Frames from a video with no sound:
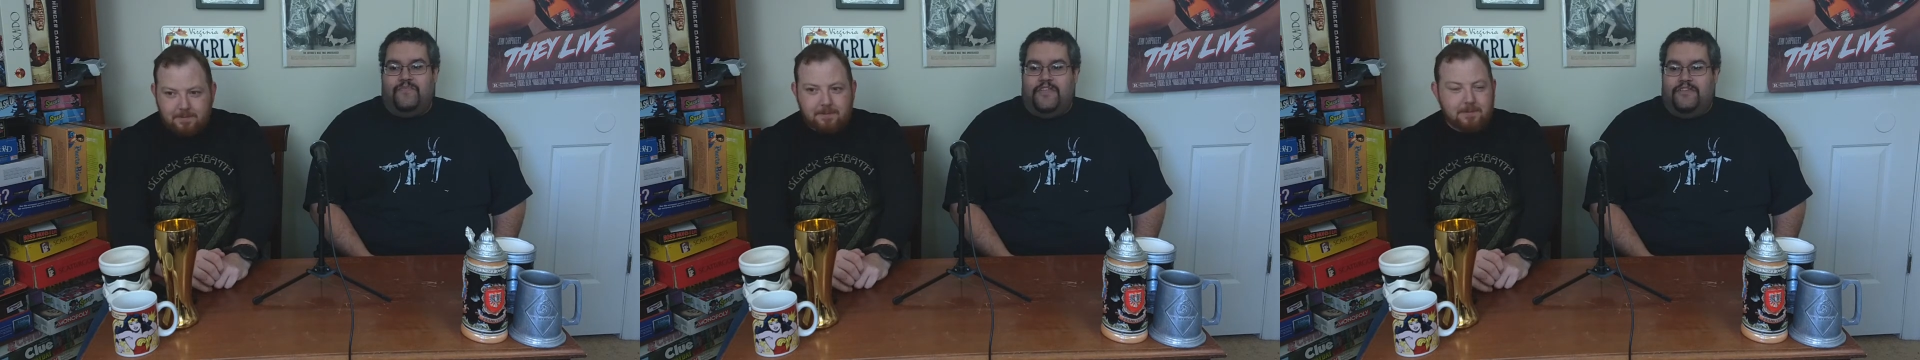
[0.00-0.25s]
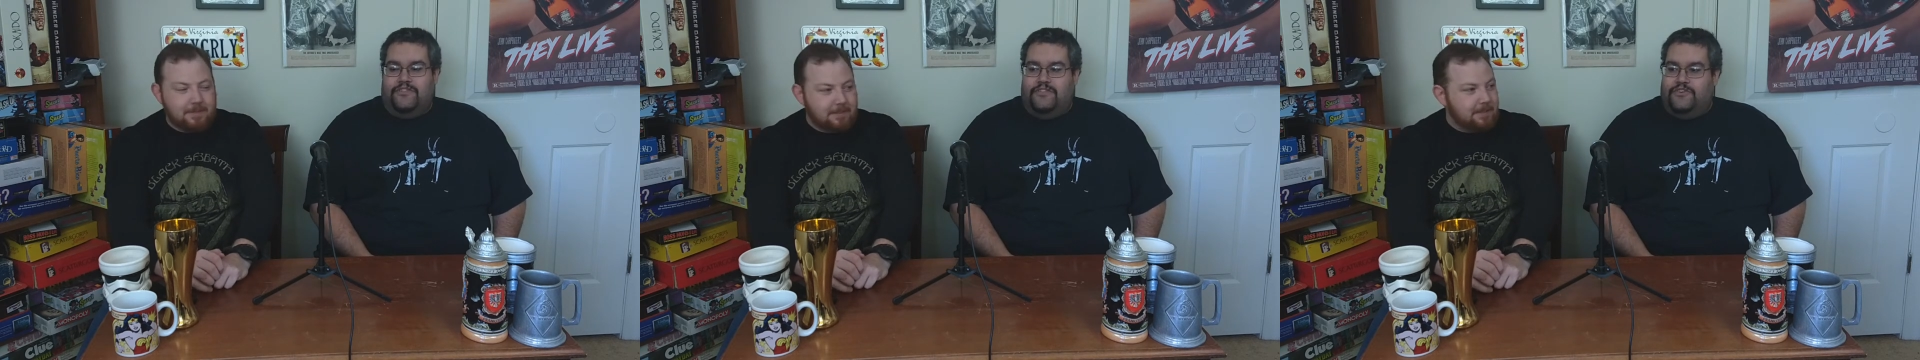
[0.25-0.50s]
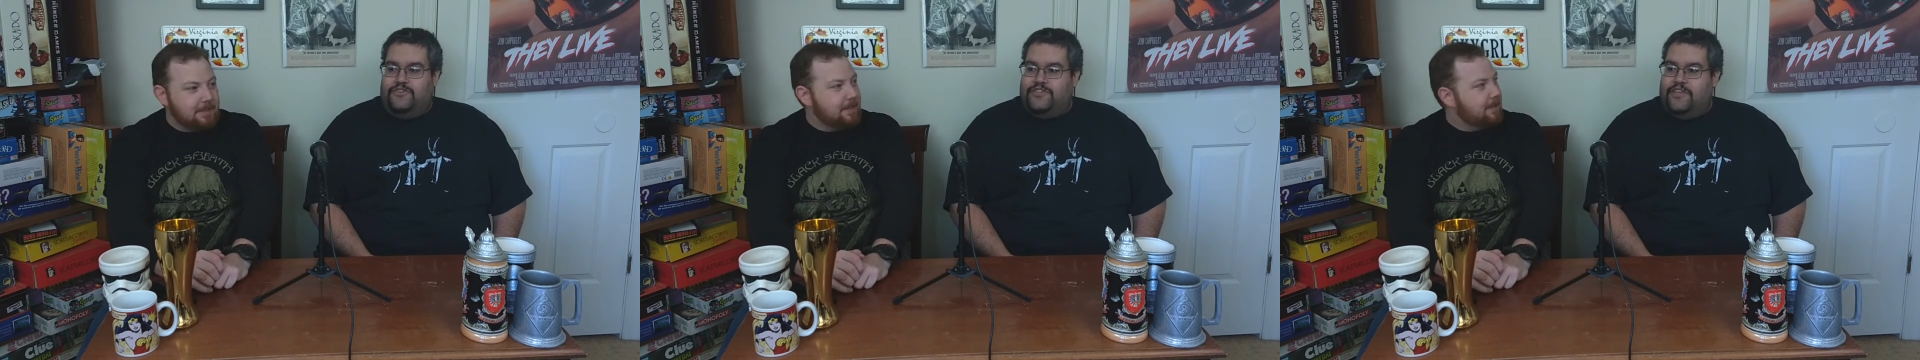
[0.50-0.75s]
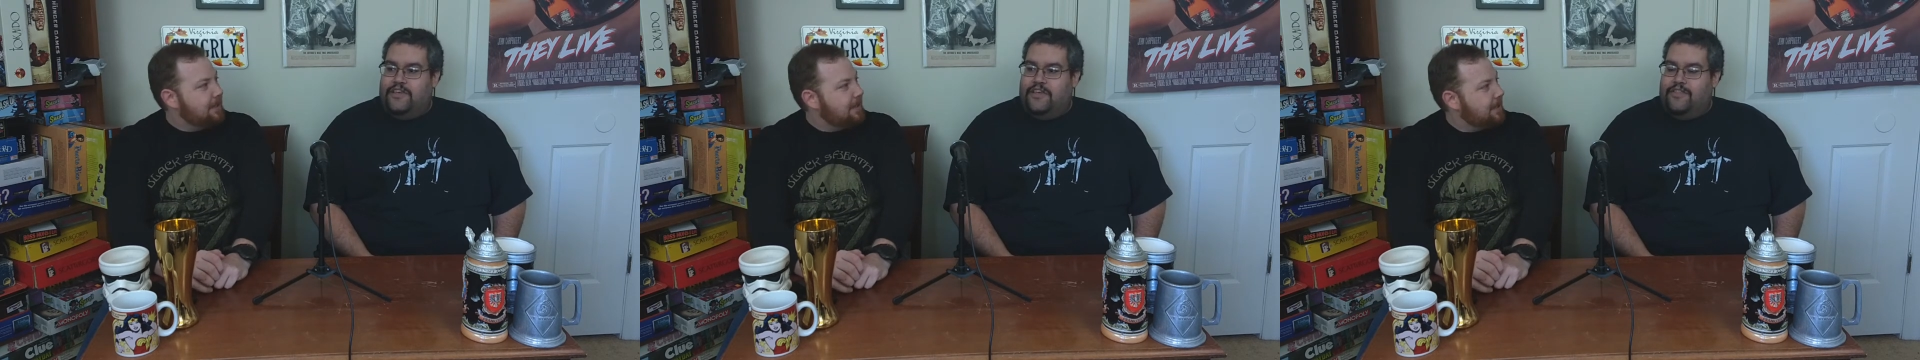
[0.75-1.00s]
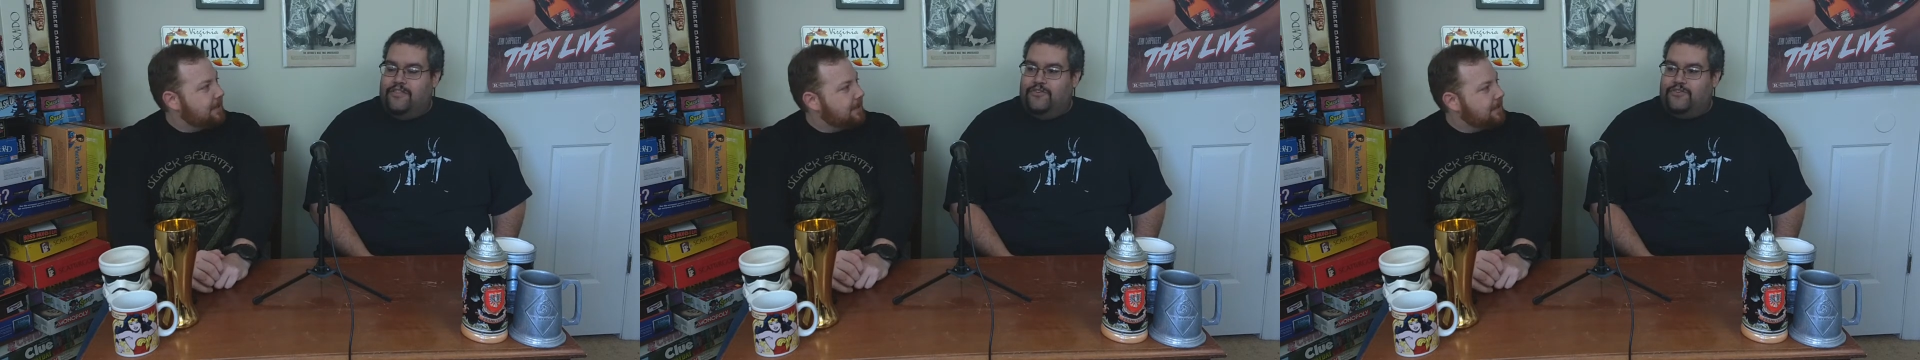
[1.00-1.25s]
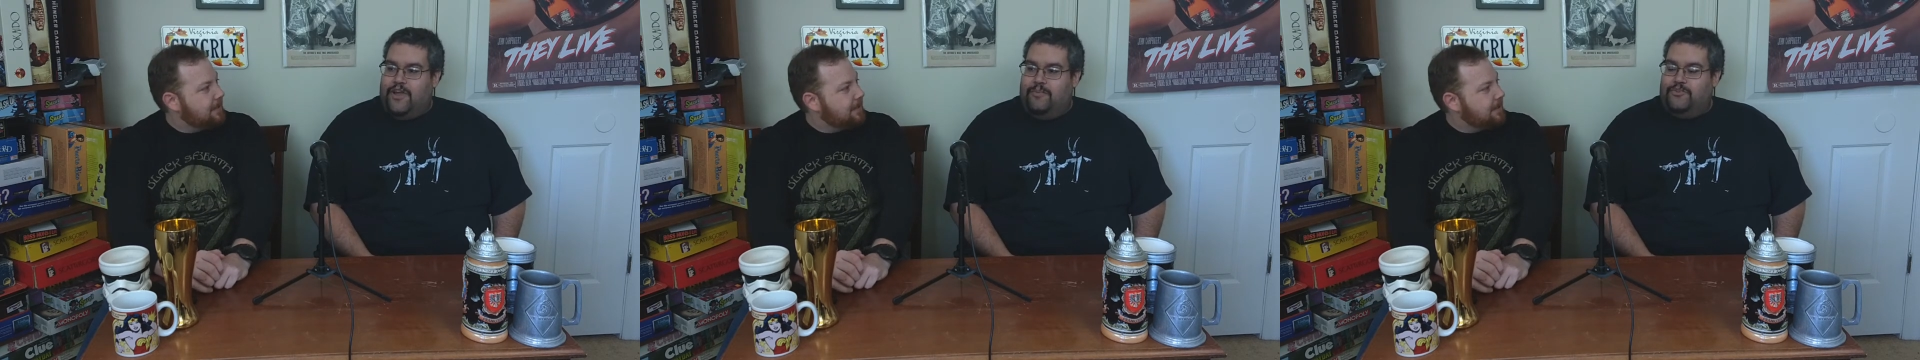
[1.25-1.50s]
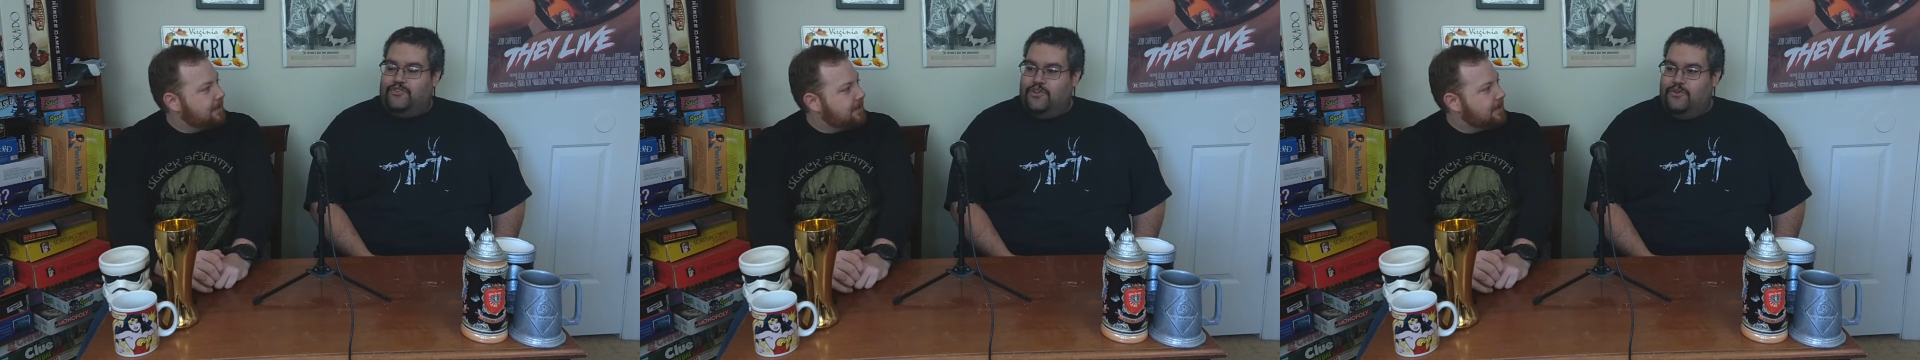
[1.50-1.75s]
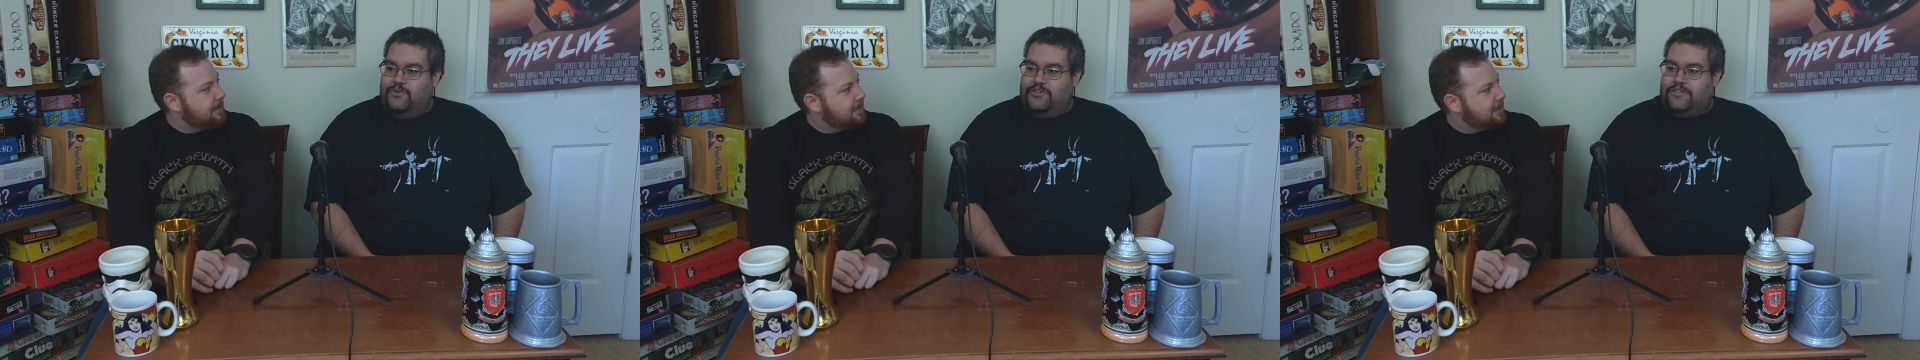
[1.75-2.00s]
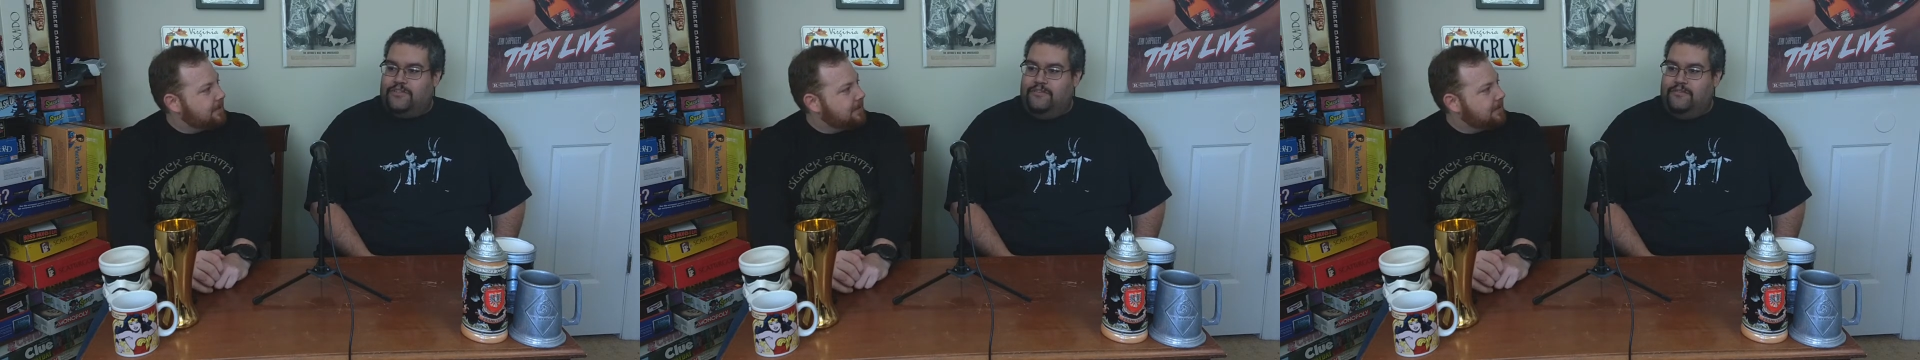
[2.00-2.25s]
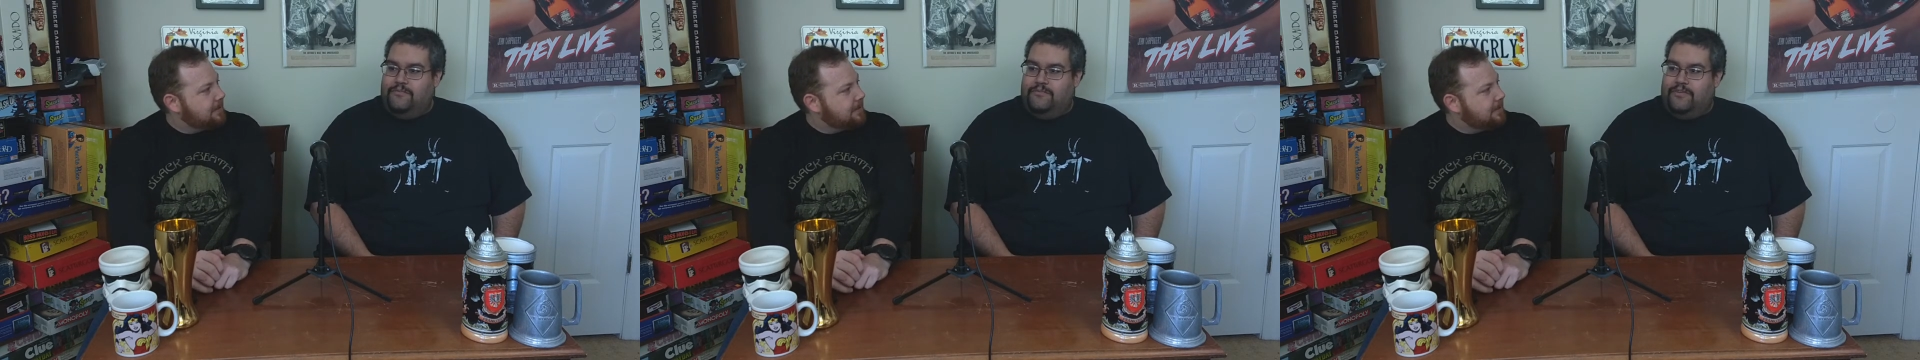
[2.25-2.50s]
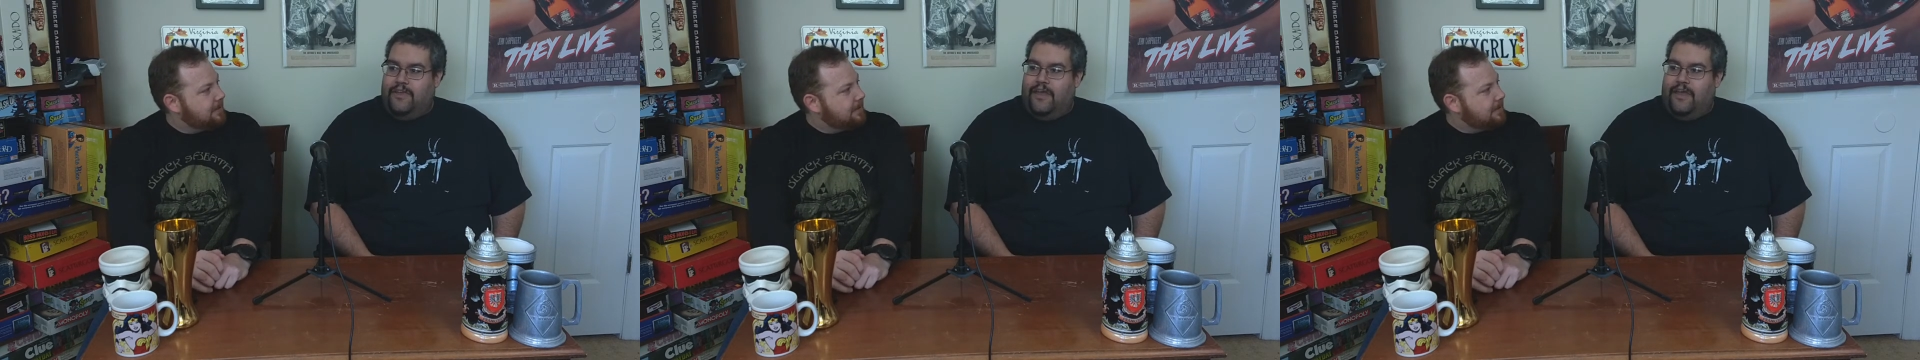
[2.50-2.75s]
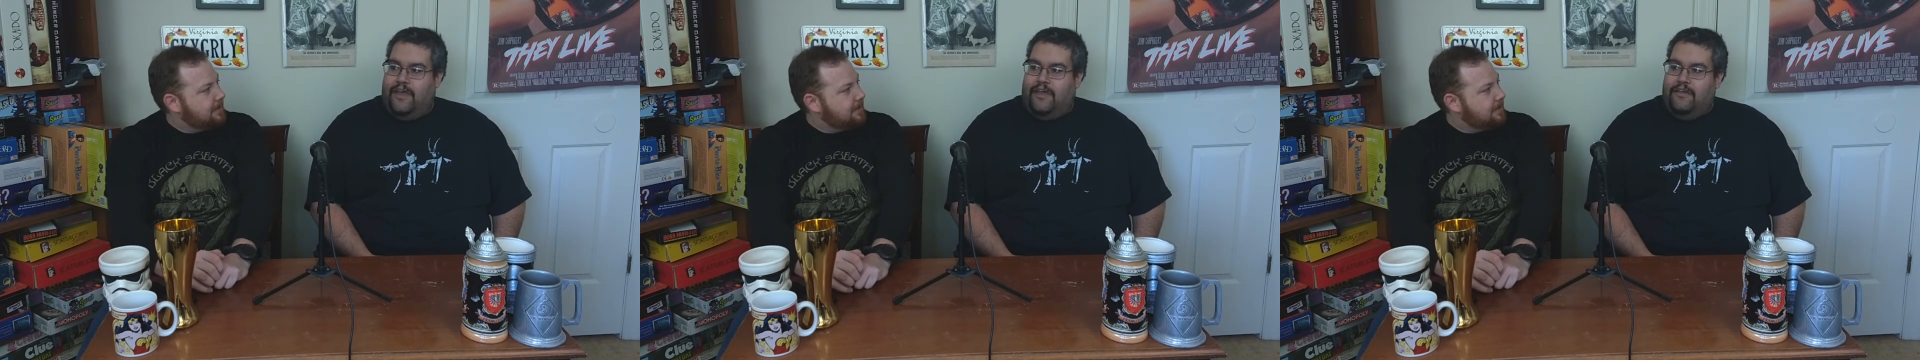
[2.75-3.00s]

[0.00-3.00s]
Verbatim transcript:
Speaker 1: There's a there's a couple jokes, a uh,